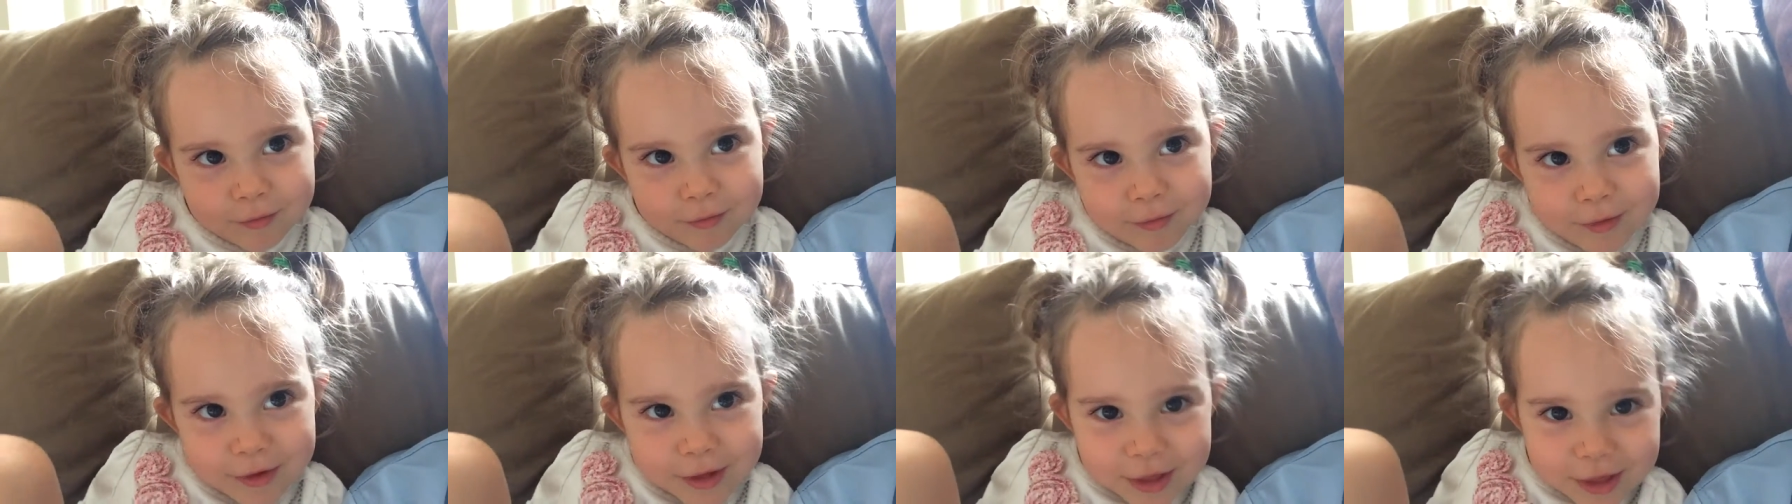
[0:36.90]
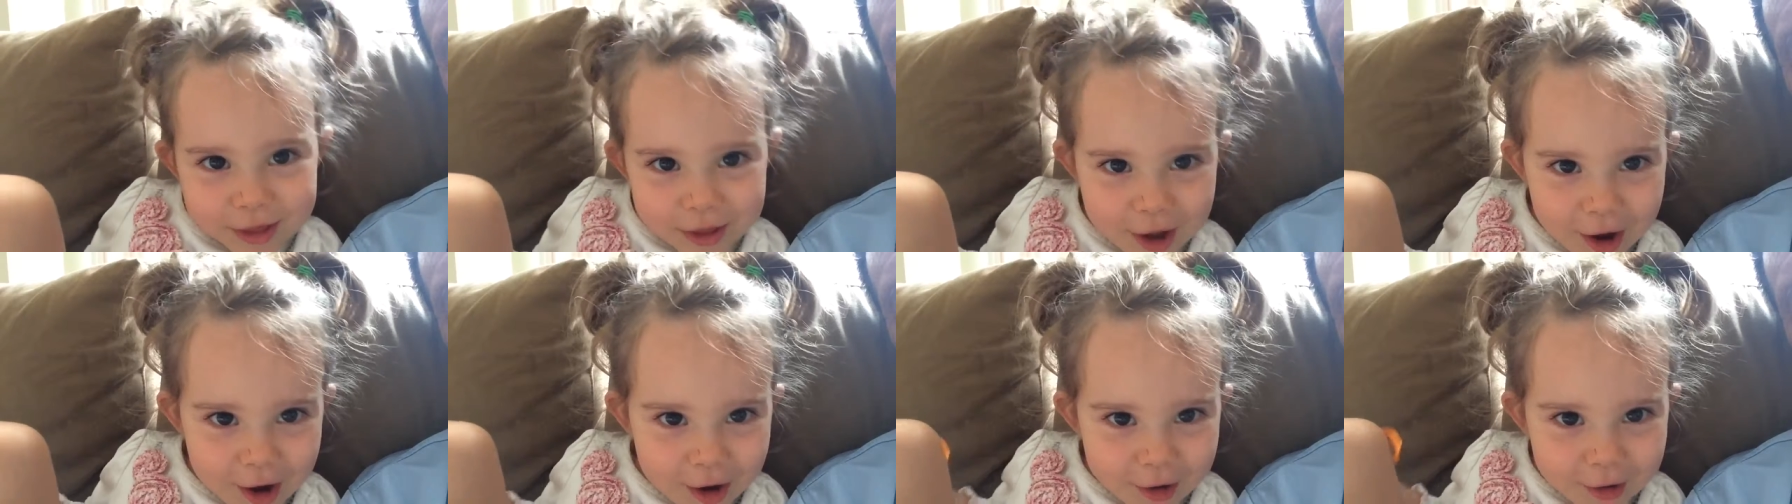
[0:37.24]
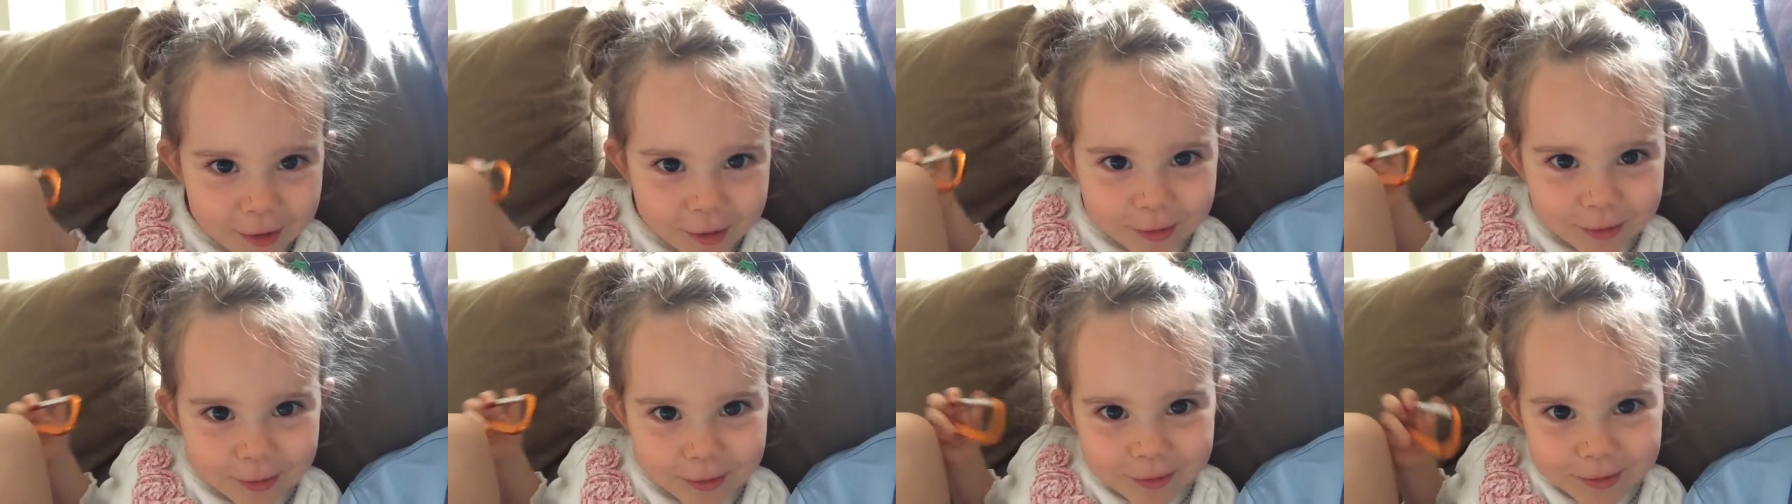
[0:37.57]
We
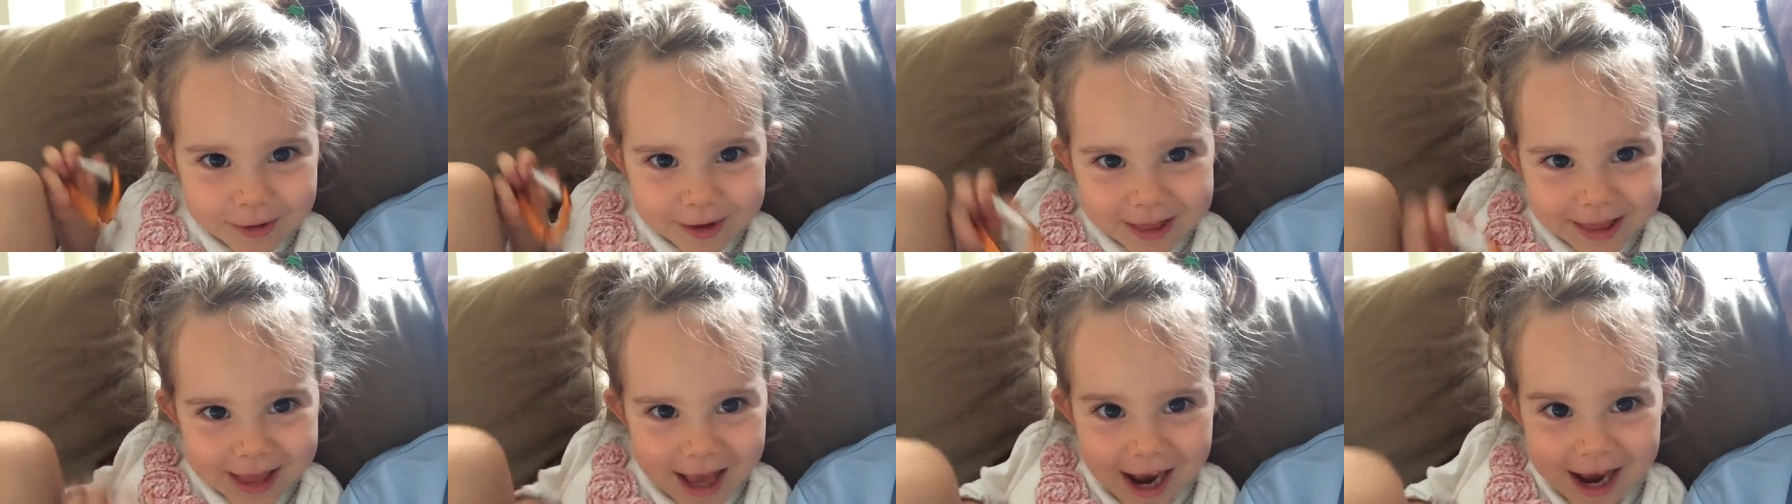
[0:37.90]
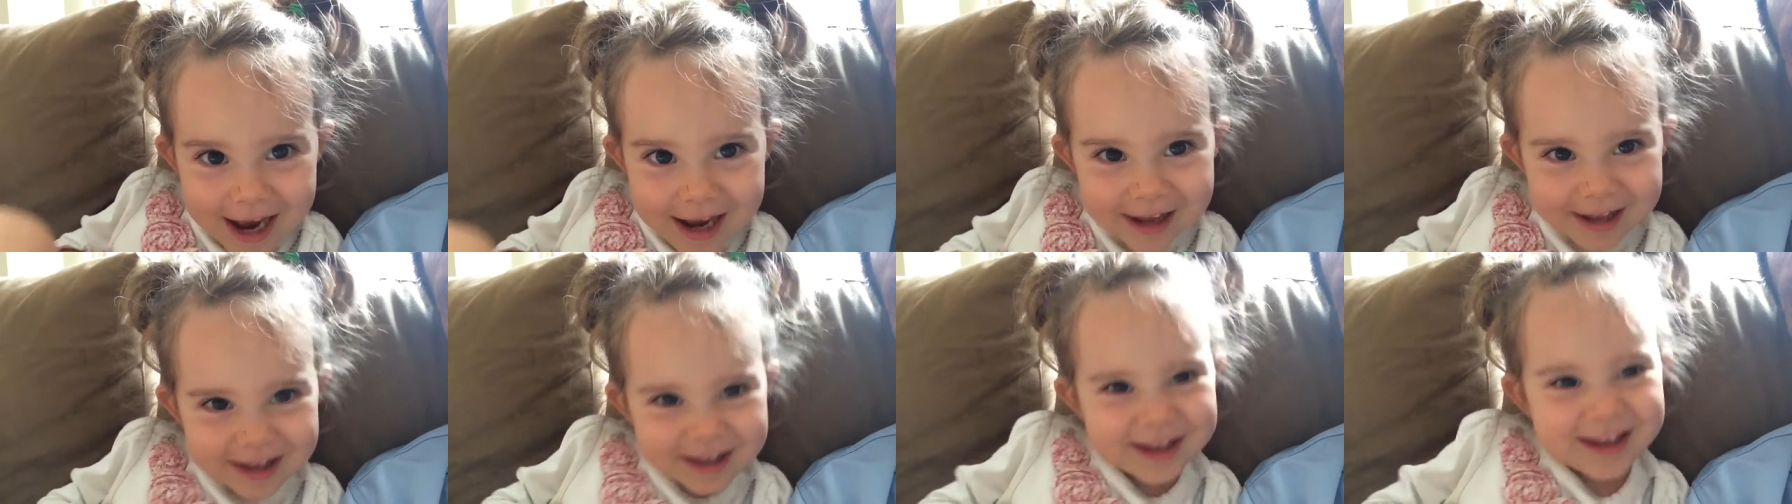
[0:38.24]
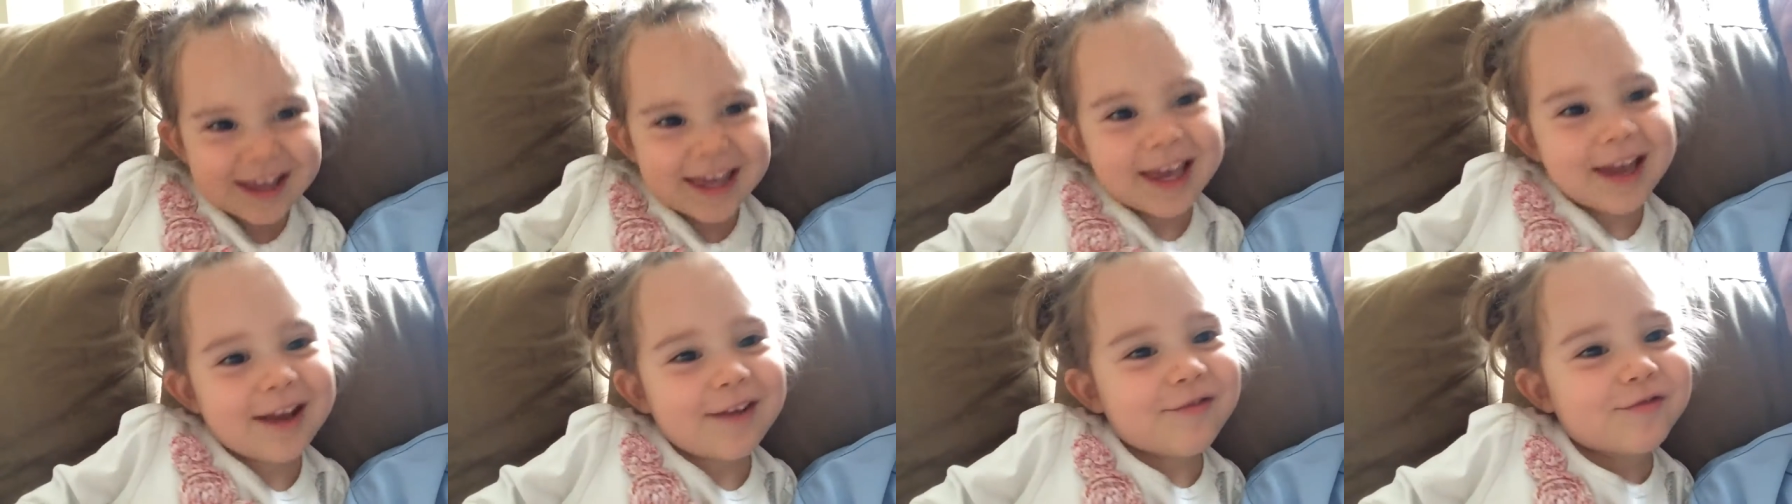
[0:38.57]
snuggle stay
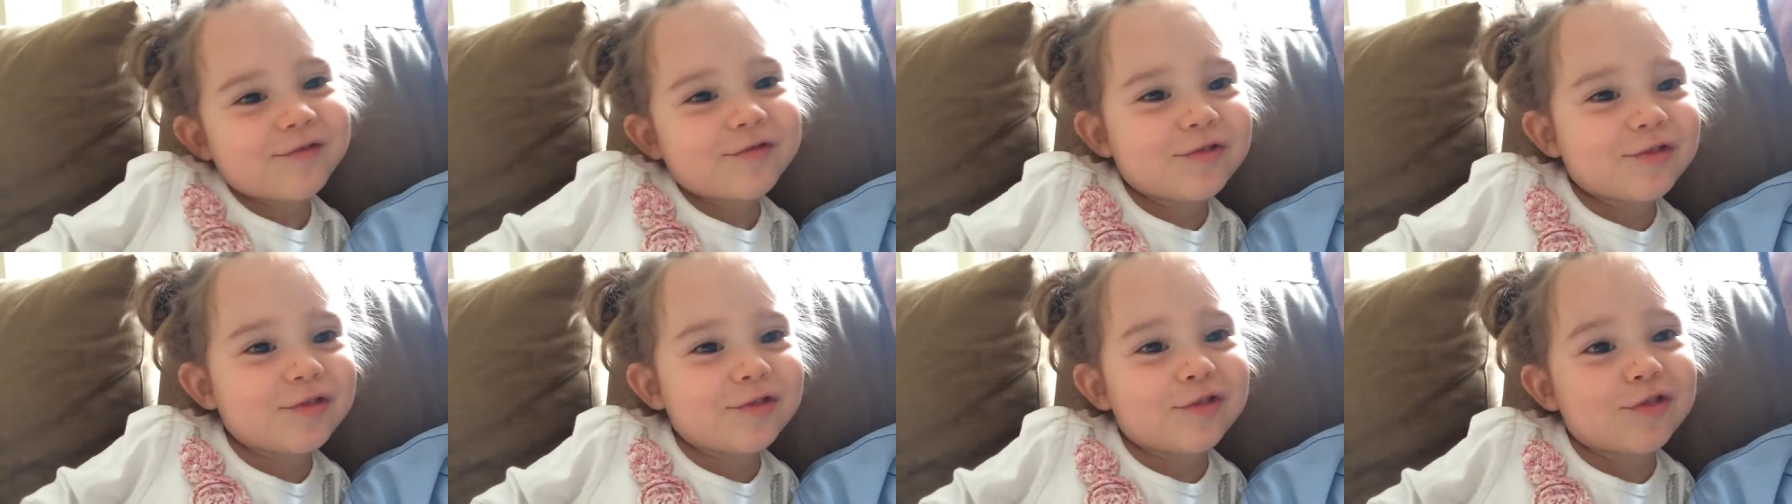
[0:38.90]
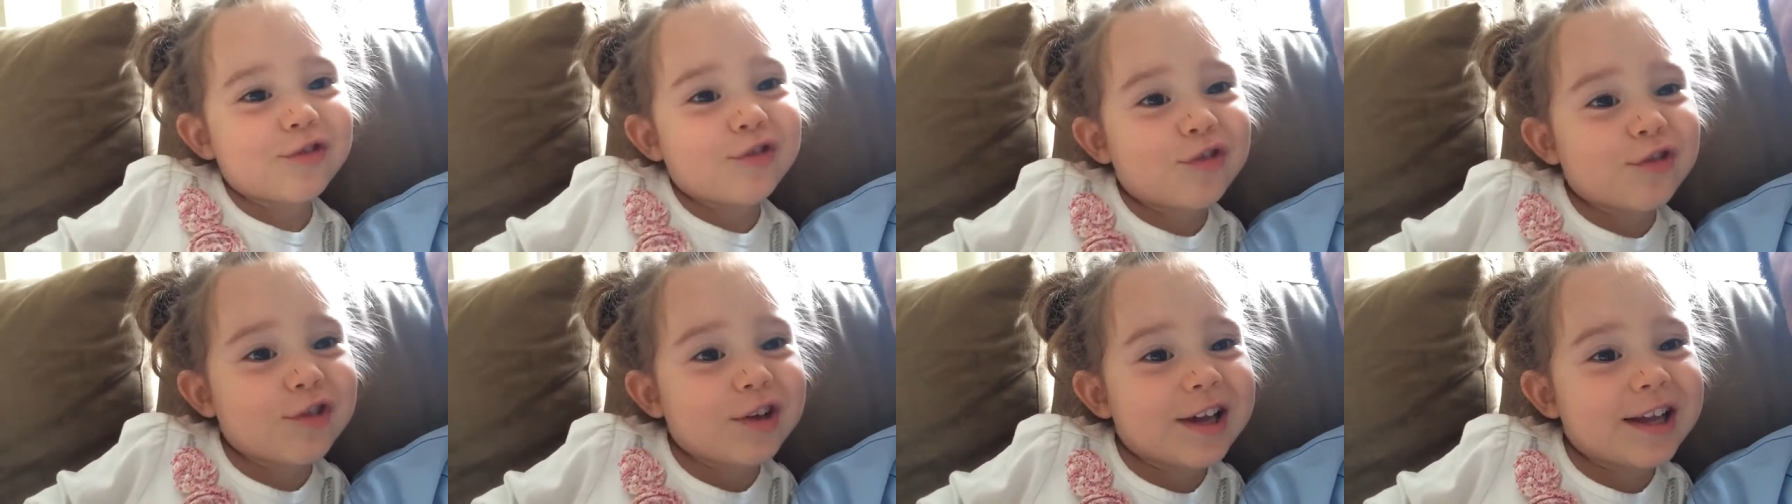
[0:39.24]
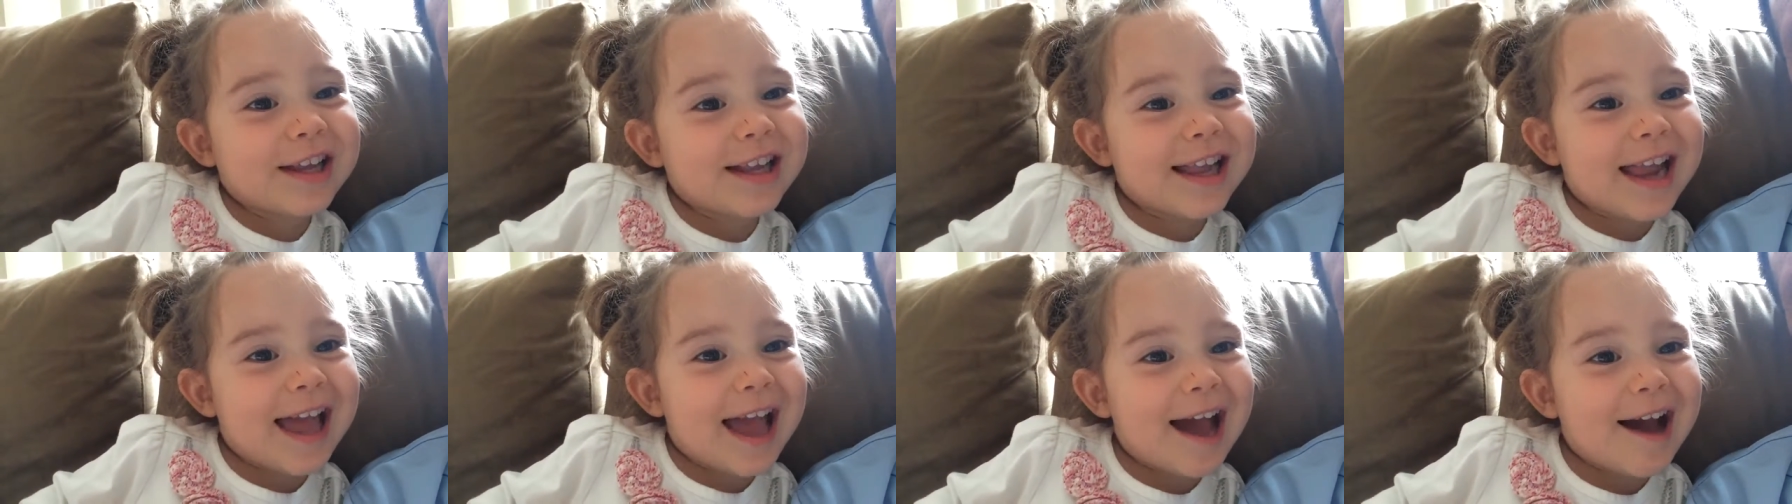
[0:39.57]
carefully
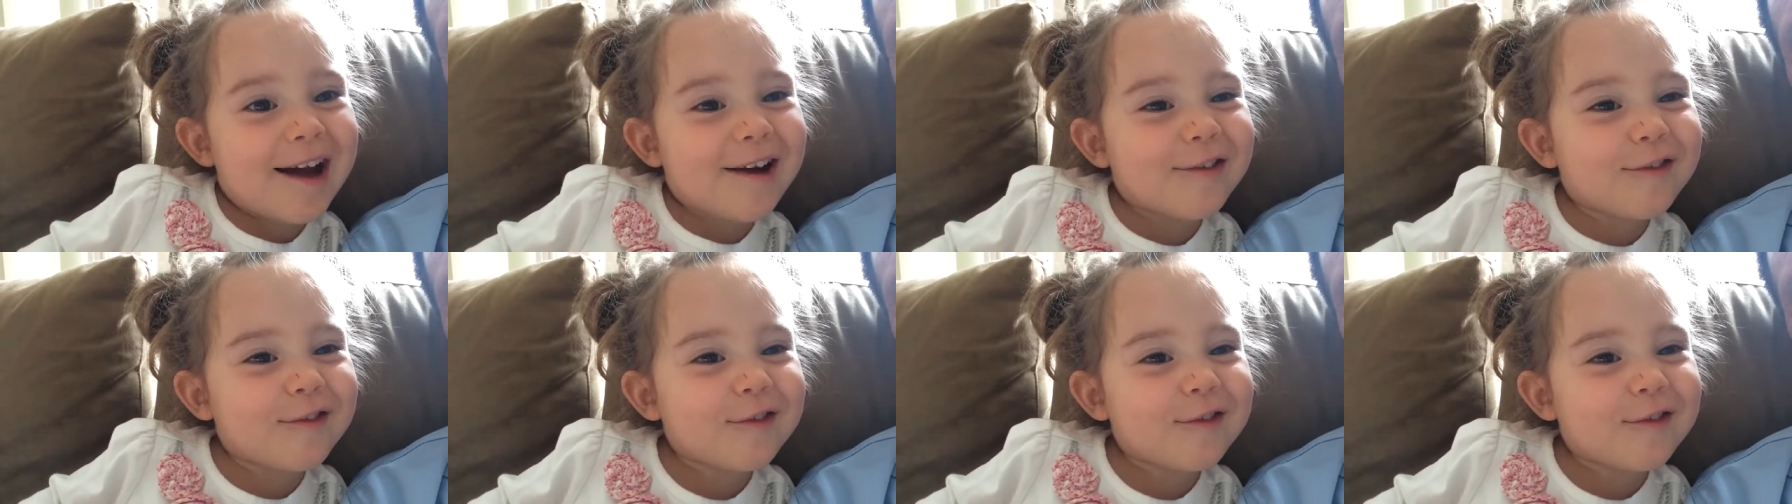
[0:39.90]
now.